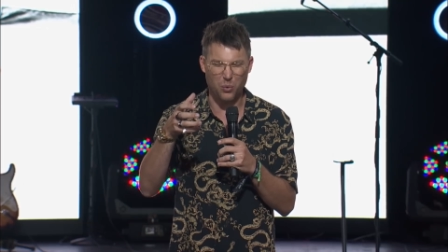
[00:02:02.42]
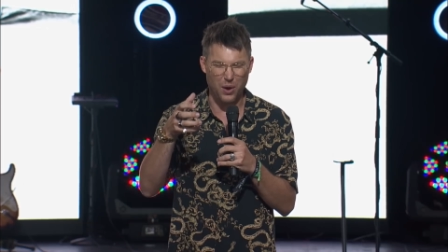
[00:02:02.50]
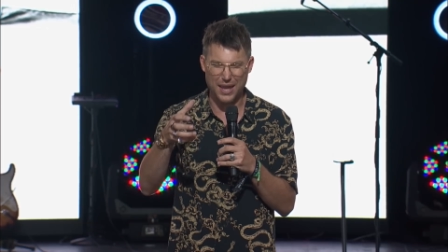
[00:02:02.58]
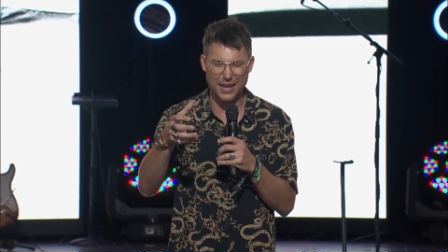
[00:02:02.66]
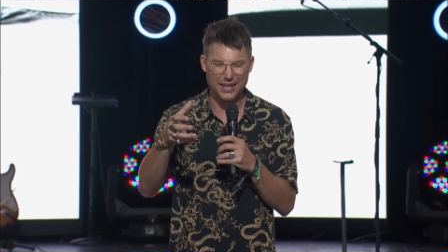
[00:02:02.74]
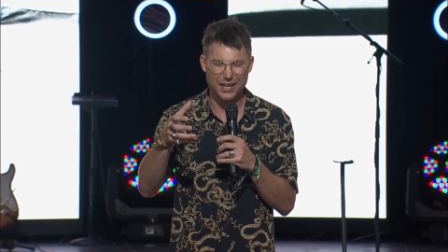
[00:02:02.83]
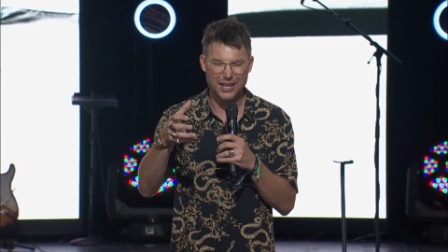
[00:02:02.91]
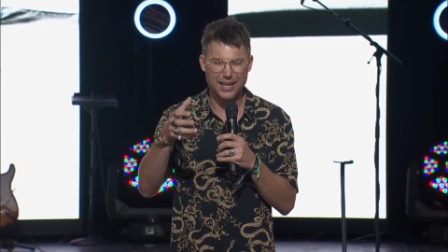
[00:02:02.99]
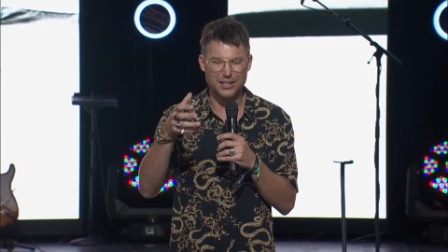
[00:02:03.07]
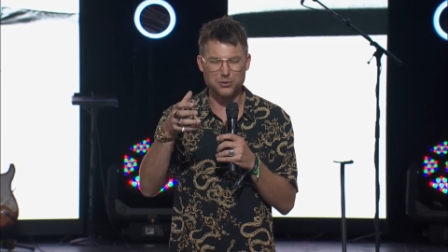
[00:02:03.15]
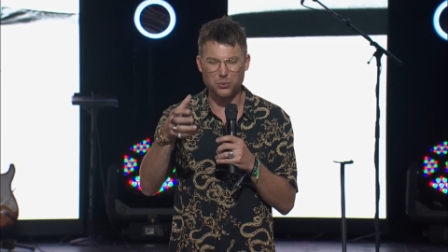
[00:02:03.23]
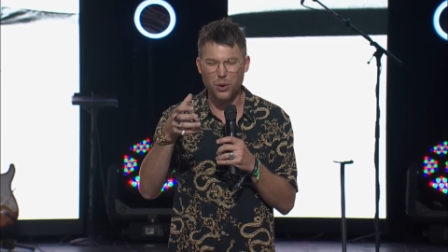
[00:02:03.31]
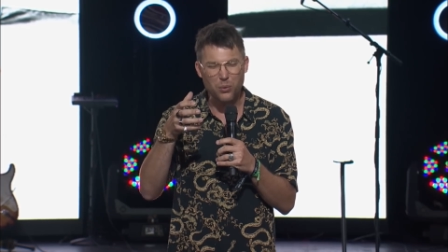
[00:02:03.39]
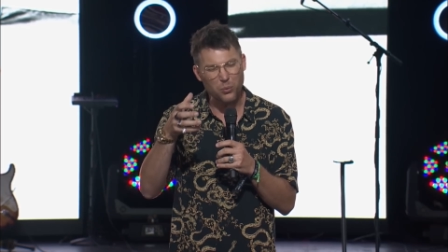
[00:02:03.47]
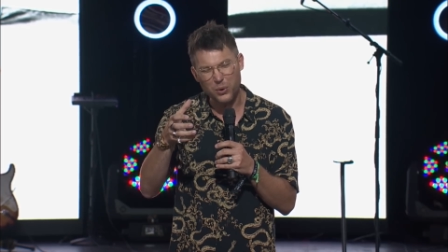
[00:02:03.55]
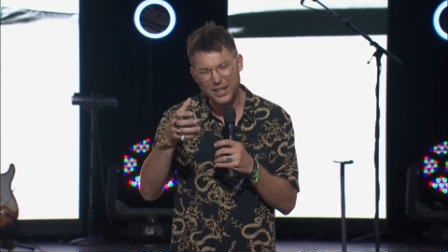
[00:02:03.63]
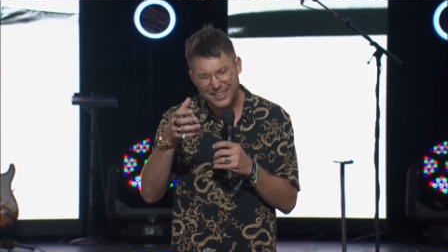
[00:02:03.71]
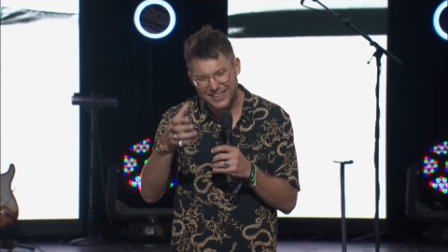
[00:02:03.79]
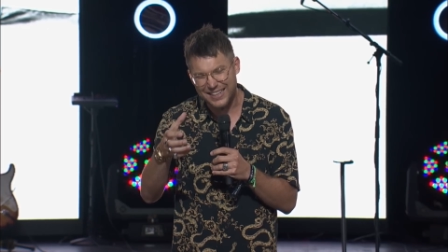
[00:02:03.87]
way. That's what
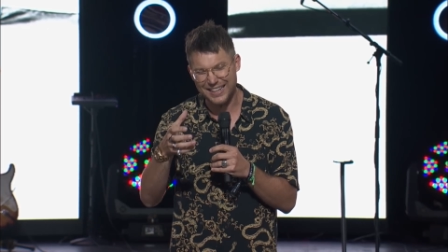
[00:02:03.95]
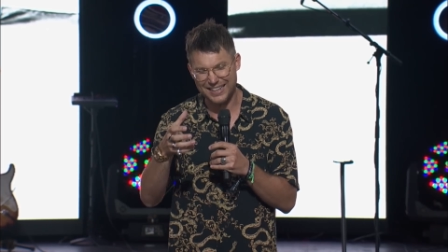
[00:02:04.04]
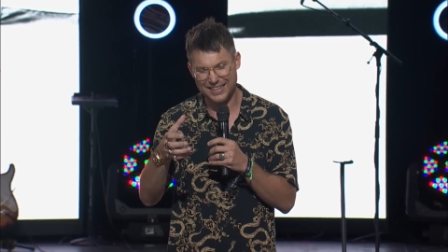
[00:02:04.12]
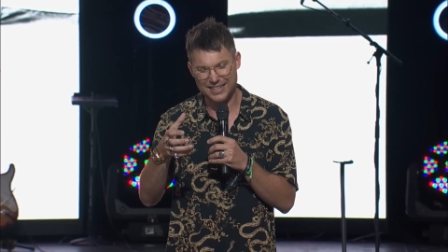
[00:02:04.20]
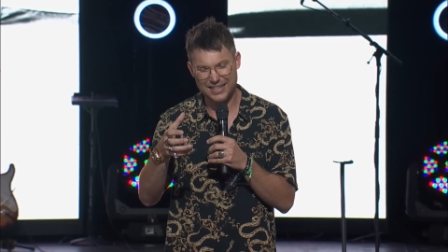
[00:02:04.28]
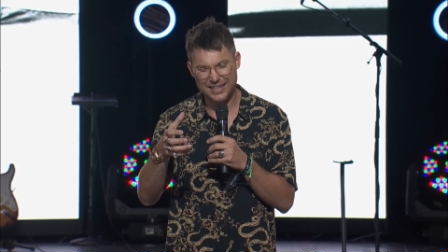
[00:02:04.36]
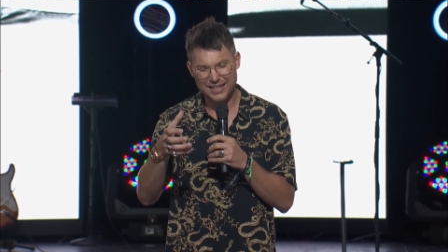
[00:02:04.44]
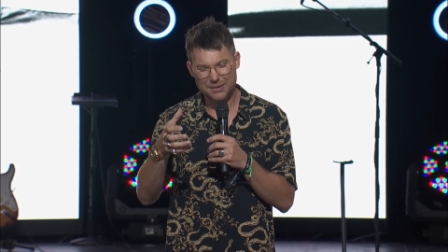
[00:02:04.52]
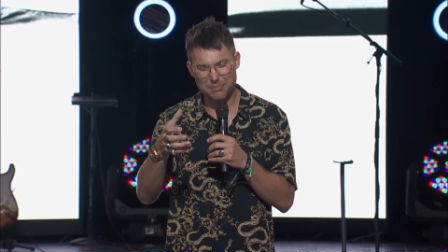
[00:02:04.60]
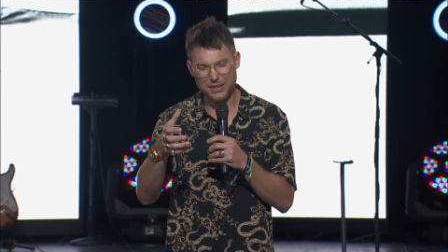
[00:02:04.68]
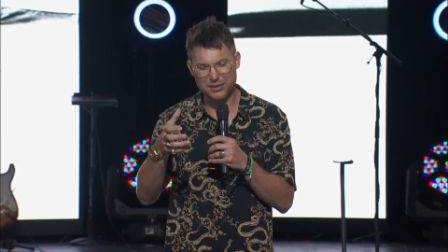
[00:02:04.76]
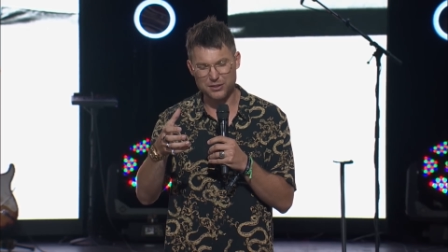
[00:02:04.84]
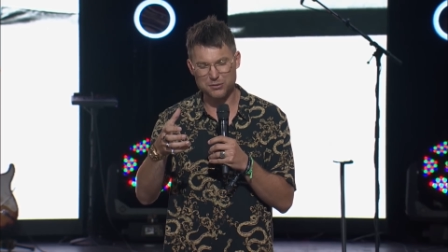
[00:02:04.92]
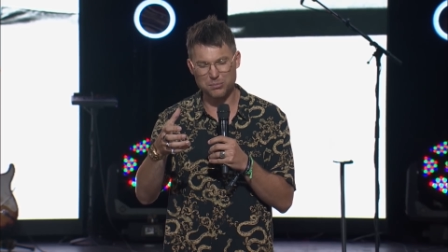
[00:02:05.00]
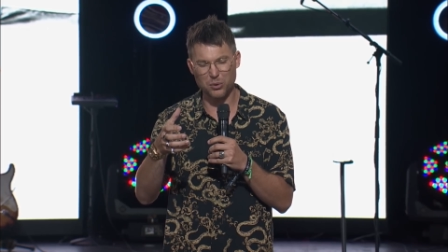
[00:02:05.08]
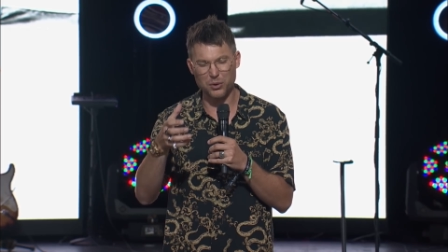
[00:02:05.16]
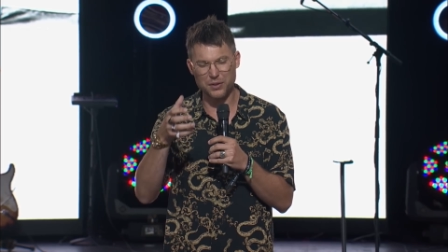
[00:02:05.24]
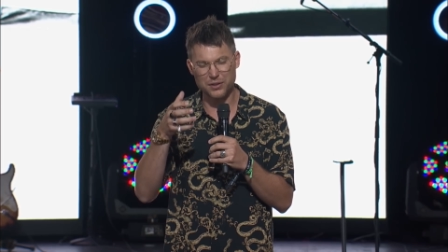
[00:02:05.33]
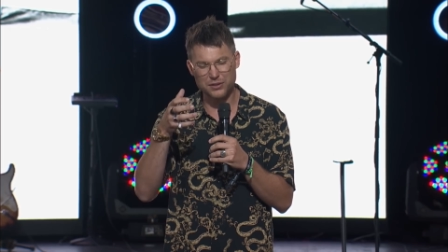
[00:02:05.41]
we need. Make this
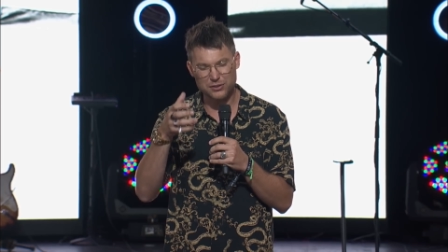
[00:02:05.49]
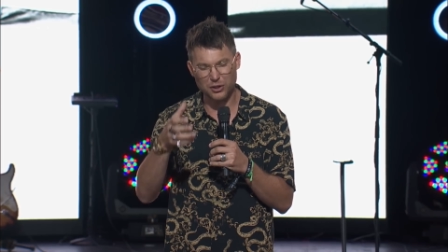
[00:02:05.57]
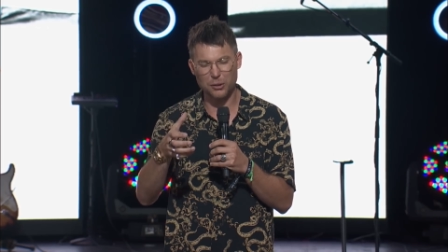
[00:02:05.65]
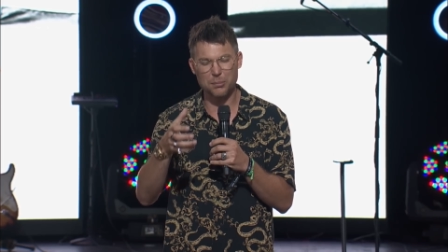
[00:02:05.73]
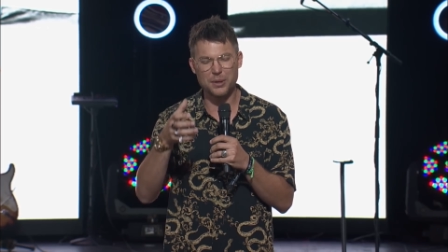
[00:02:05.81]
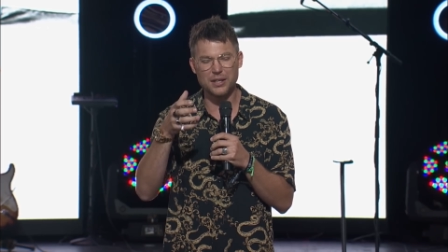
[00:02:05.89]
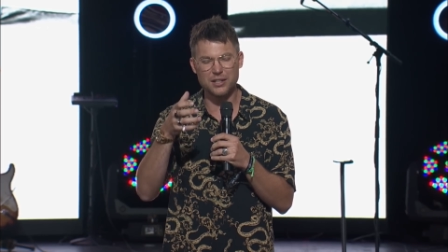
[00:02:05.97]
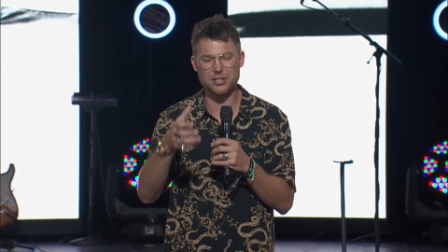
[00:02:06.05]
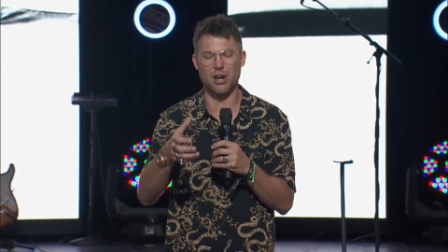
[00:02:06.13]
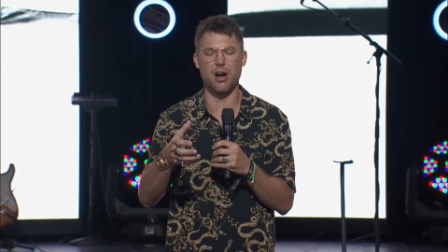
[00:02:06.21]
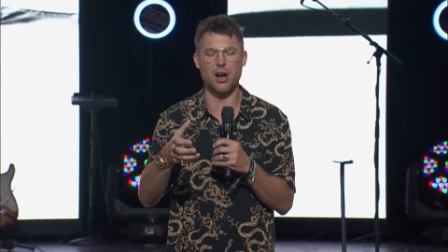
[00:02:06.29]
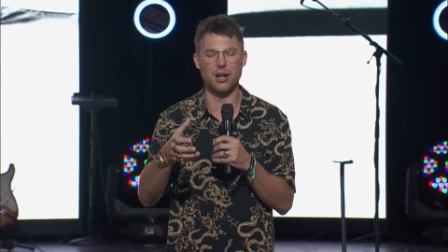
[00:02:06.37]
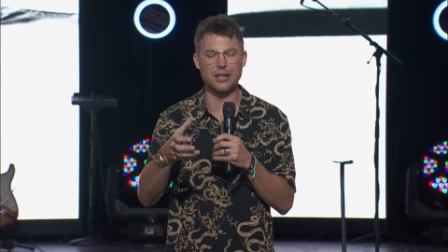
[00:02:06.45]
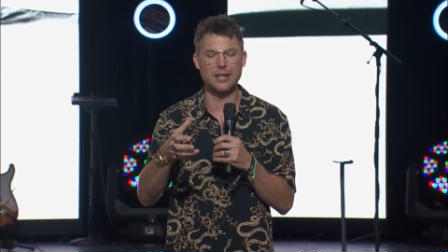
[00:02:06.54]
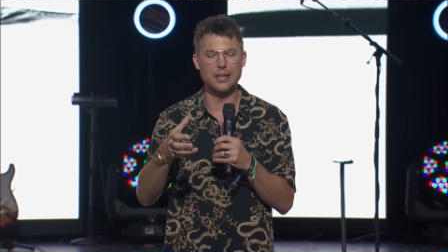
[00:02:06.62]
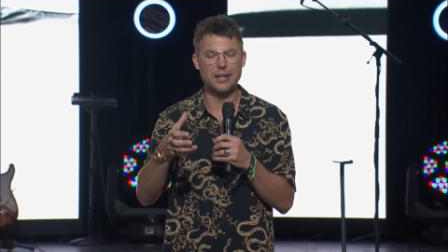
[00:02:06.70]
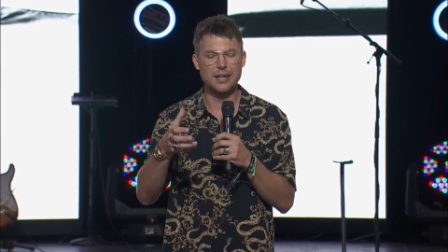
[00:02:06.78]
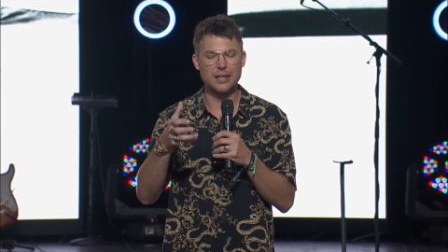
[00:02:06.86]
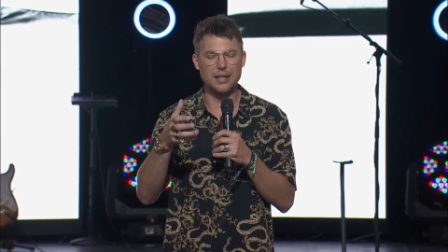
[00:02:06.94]
more than a sermon and a talk.
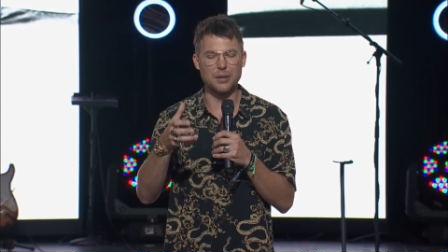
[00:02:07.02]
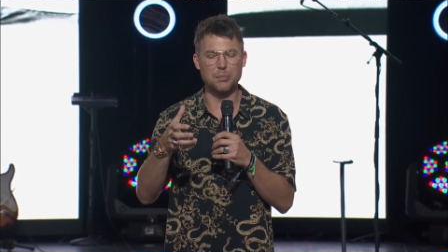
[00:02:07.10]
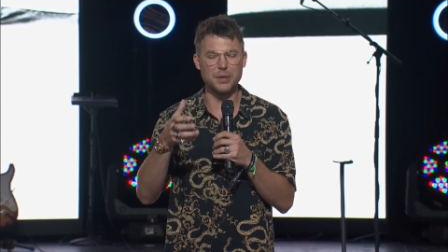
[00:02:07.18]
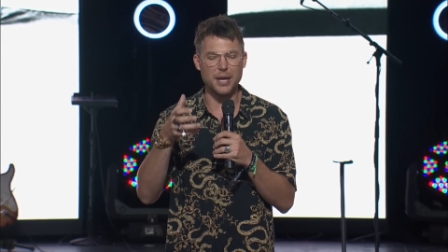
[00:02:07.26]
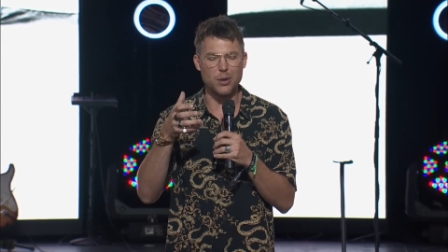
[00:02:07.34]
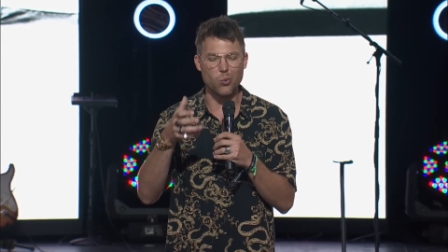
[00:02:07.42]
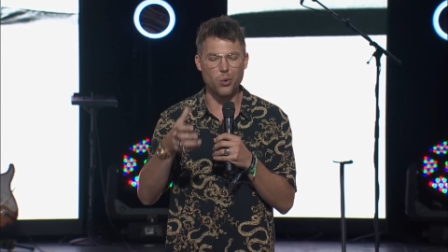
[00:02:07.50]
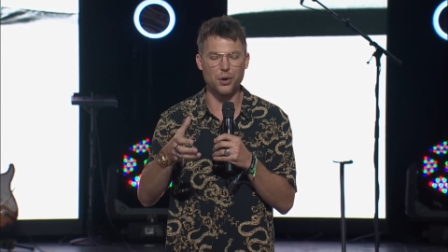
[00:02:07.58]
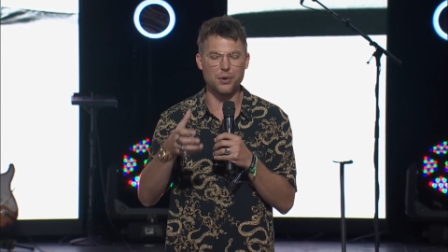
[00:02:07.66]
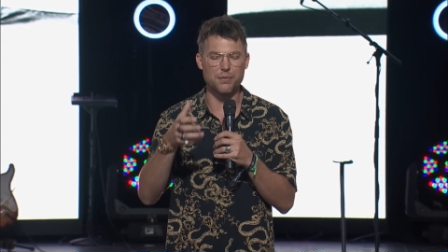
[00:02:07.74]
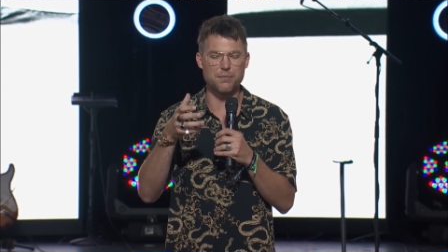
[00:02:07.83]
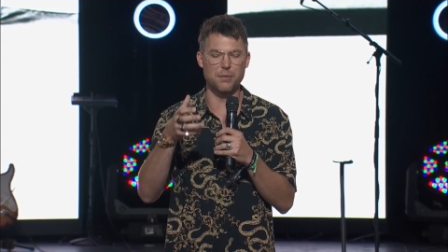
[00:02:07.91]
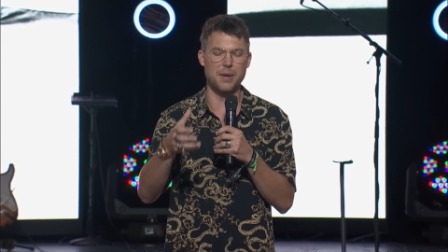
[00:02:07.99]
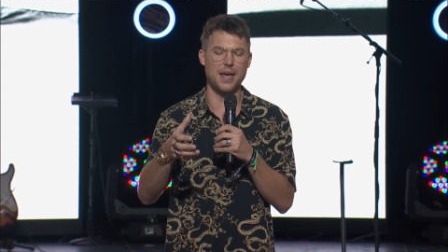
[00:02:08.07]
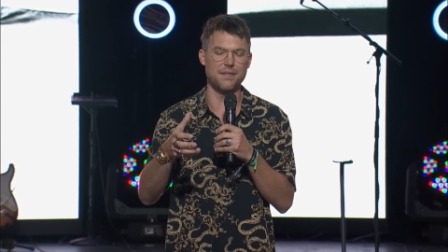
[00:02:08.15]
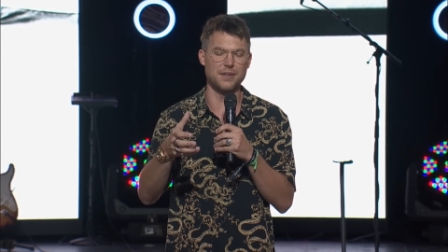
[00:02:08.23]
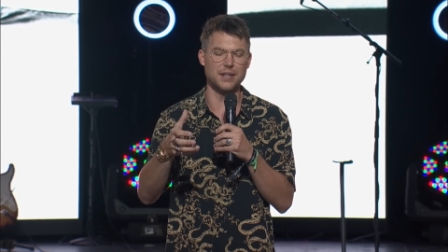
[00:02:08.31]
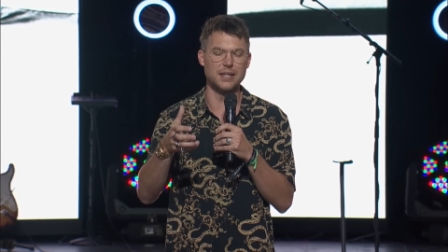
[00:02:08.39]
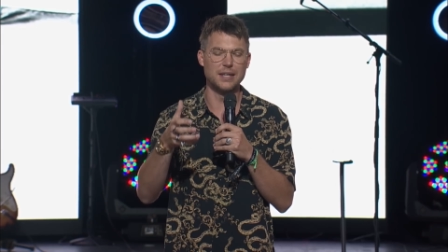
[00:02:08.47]
Let it be a word from
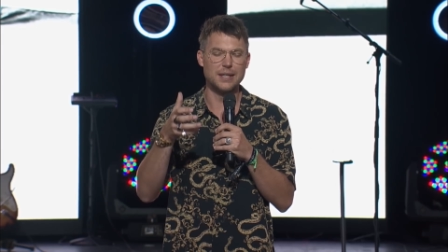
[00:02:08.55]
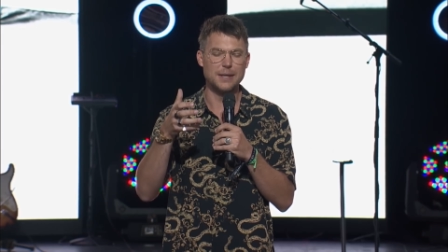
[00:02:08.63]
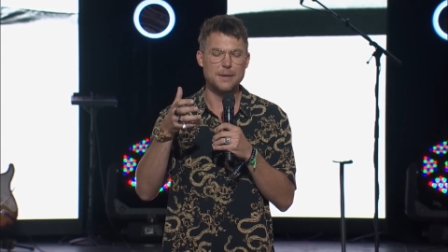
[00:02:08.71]
heaven.